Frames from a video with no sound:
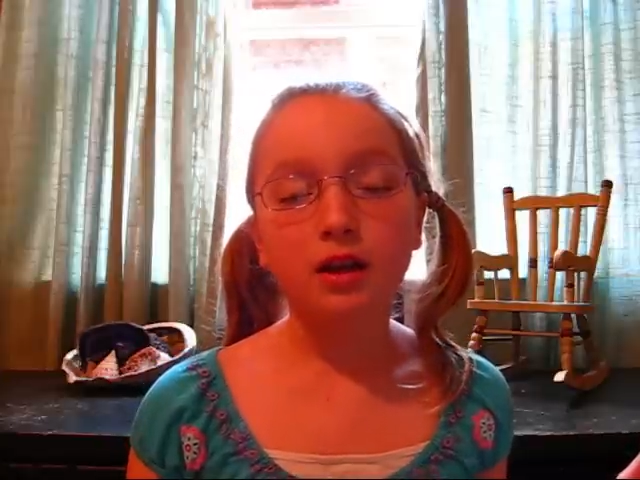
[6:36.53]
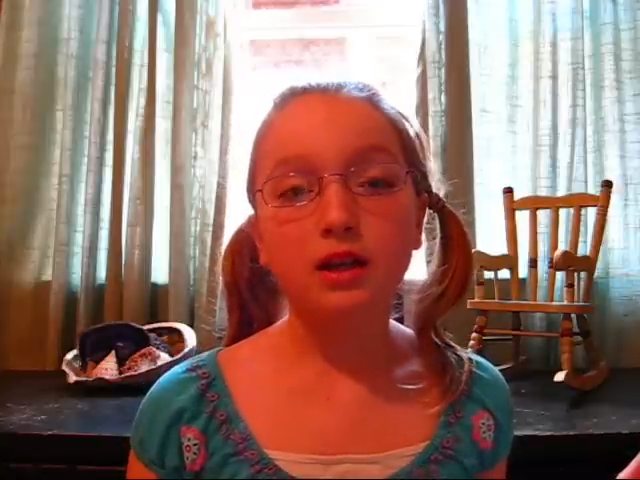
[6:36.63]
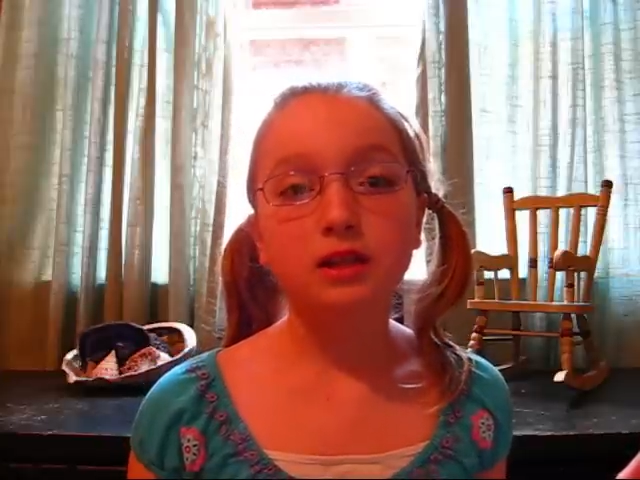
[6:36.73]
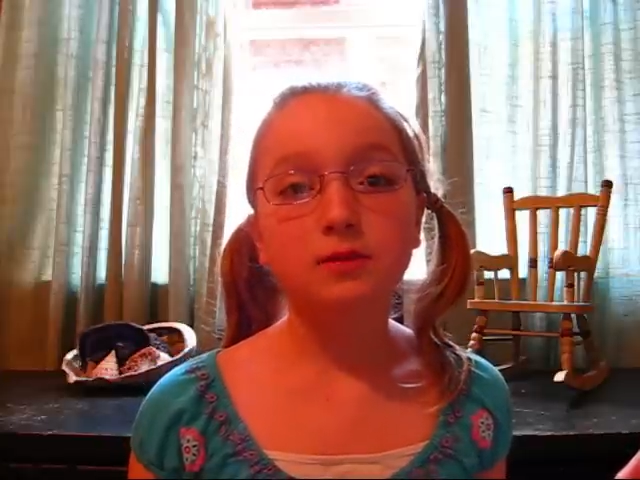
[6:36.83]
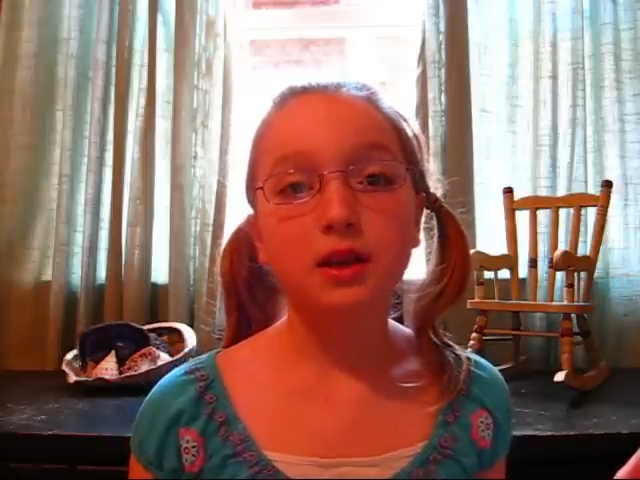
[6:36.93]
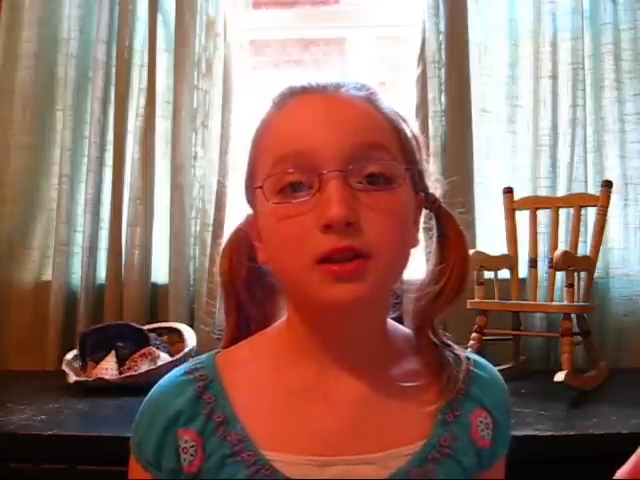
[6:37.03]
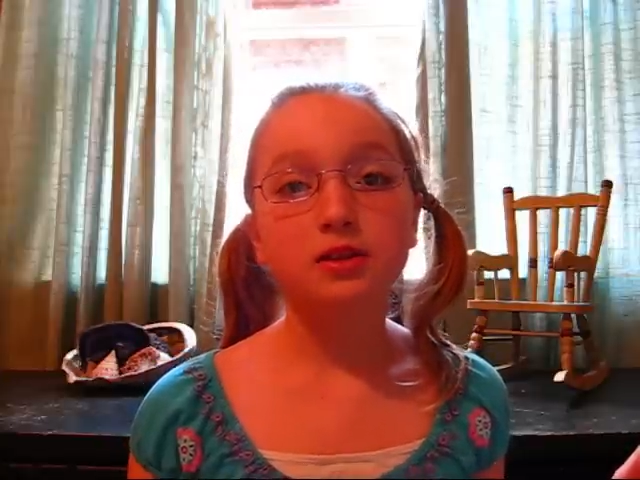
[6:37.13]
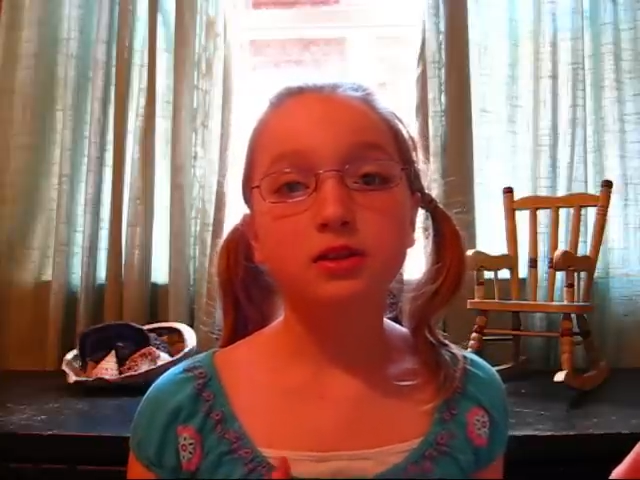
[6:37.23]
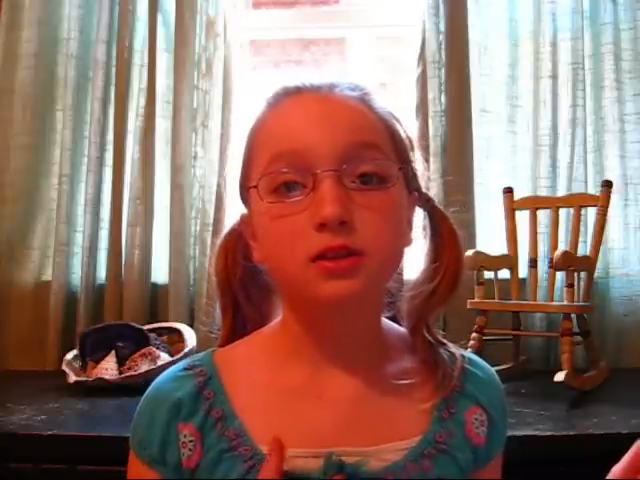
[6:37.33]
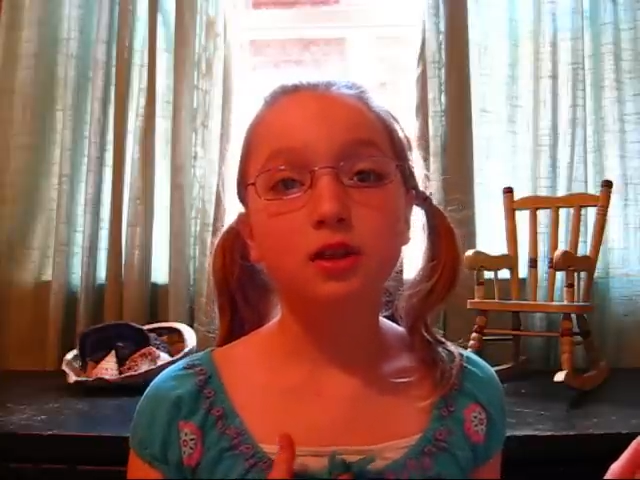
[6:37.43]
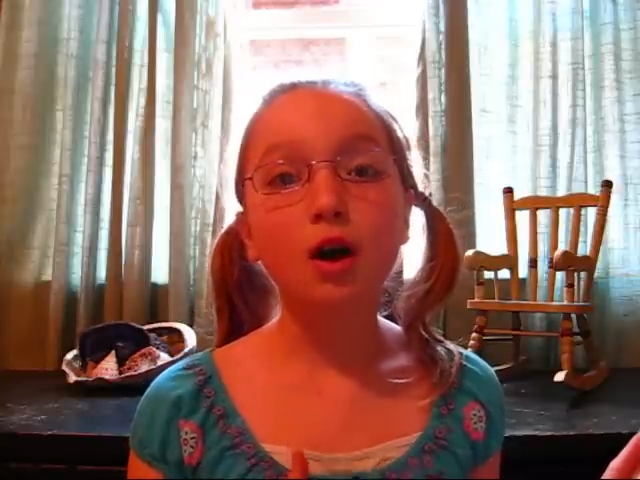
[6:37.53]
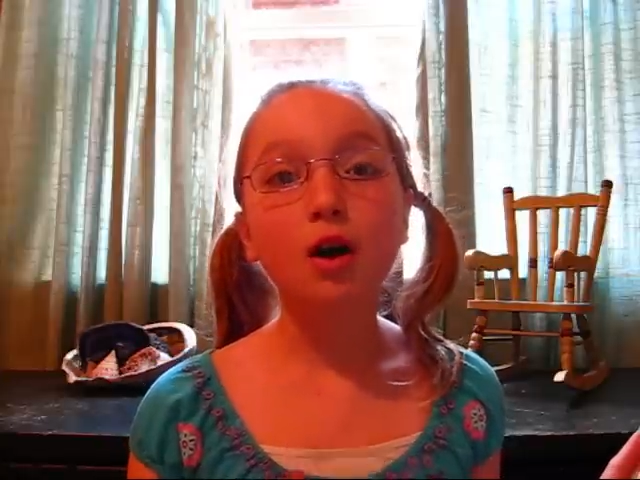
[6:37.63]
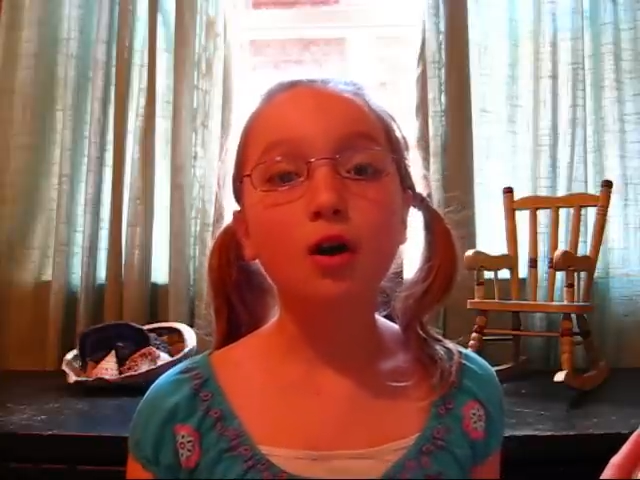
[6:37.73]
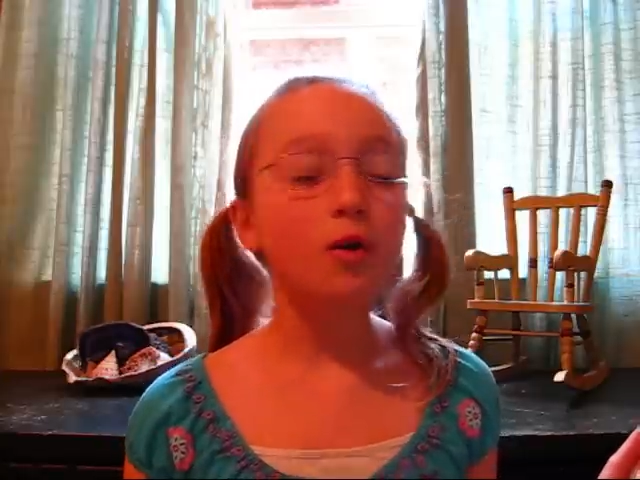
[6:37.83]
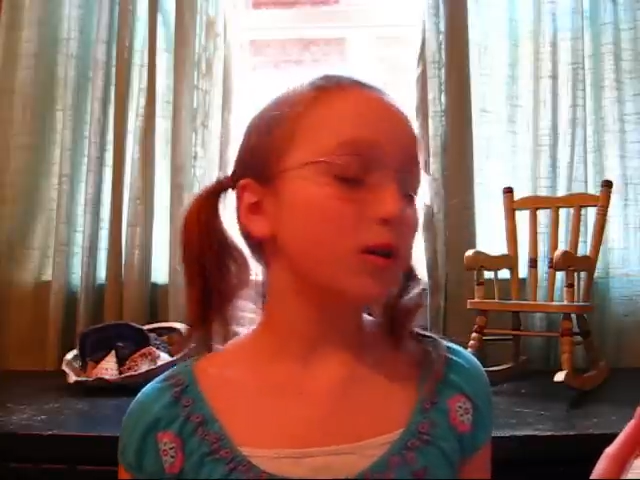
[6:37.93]
It smells
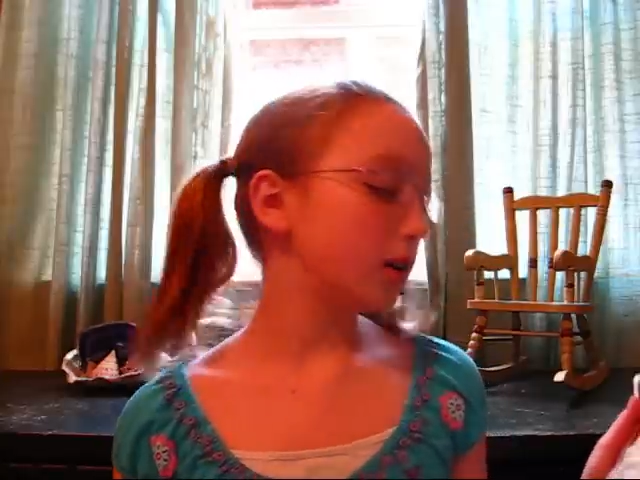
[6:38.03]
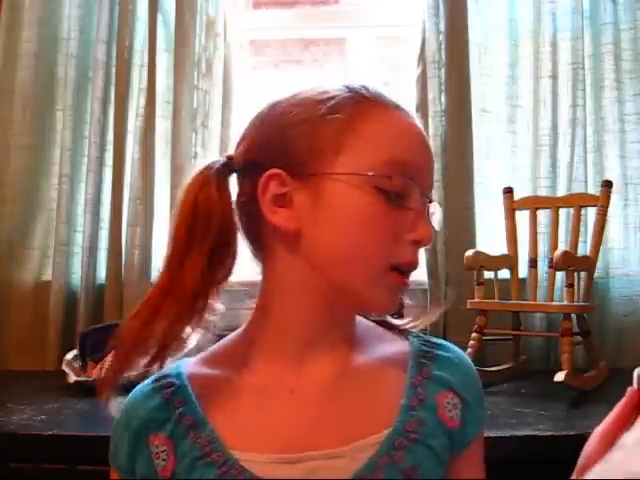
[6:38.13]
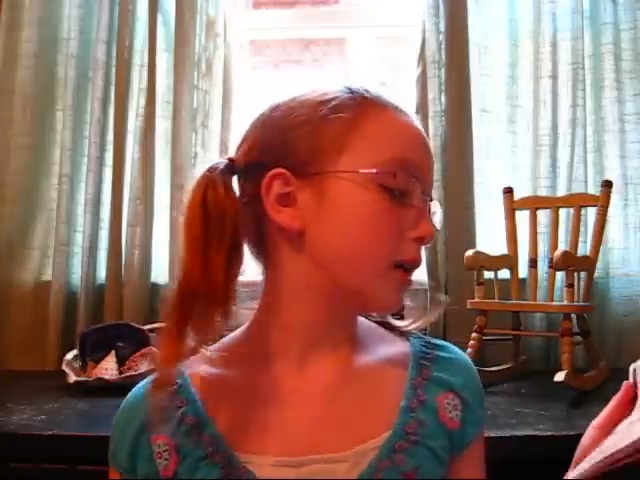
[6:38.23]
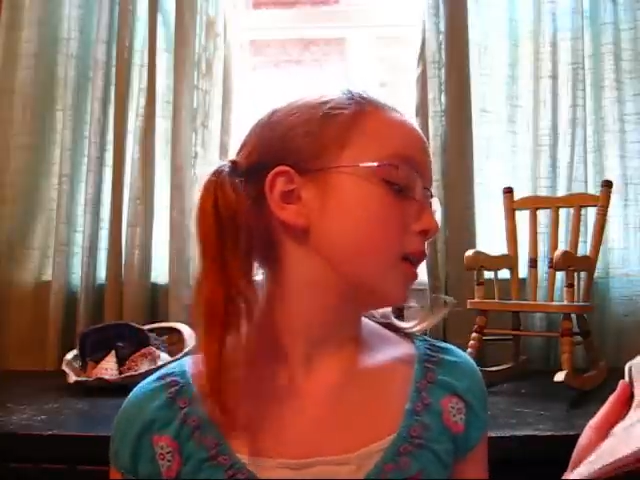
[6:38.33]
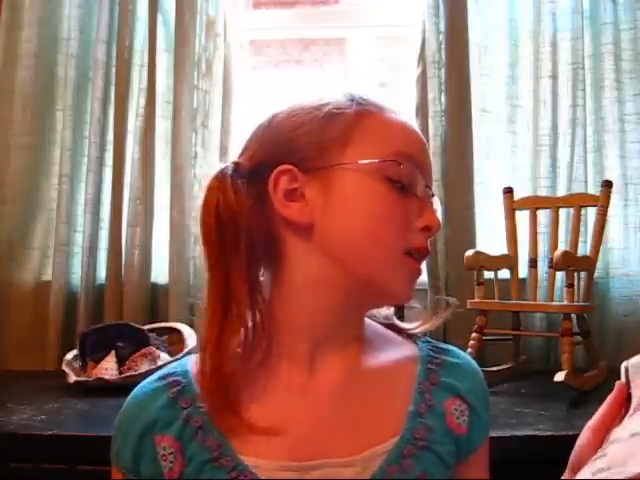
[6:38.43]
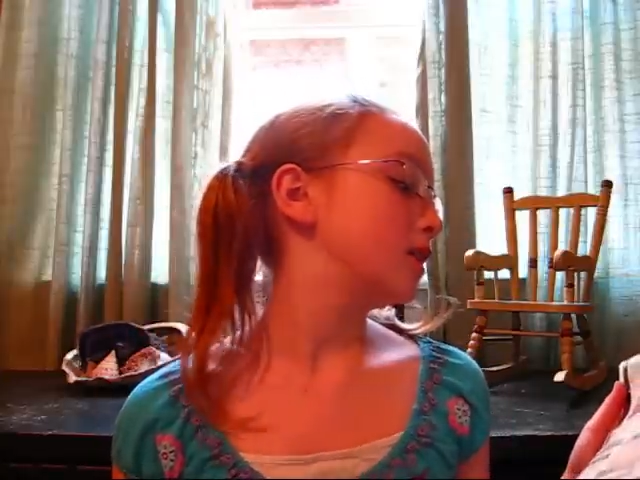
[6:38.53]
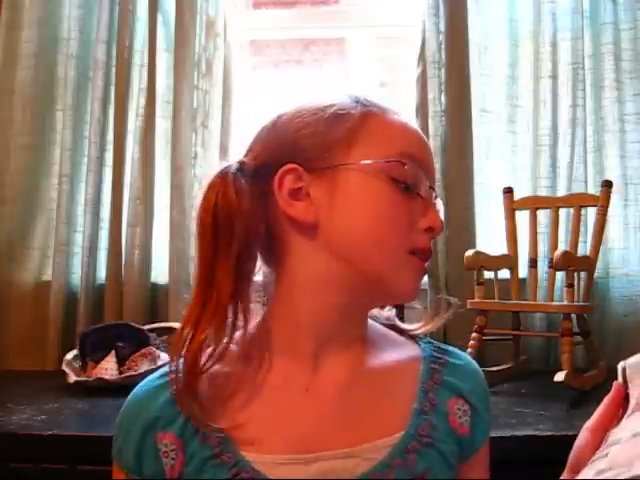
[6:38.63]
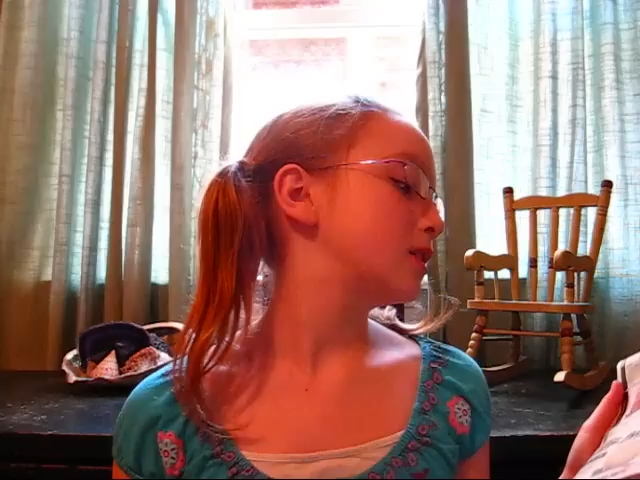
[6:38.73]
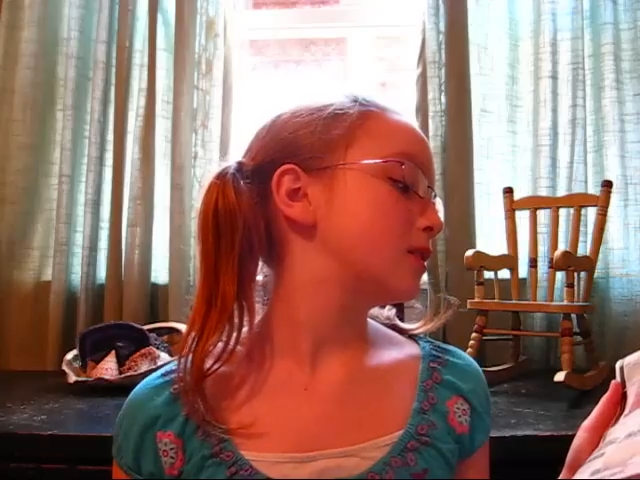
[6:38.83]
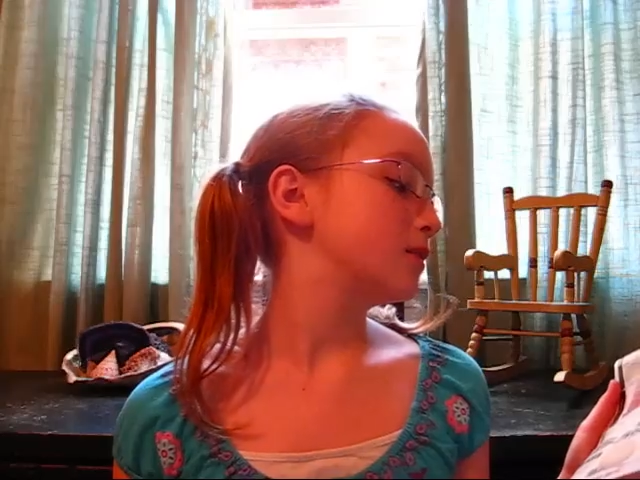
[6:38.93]
so good. It's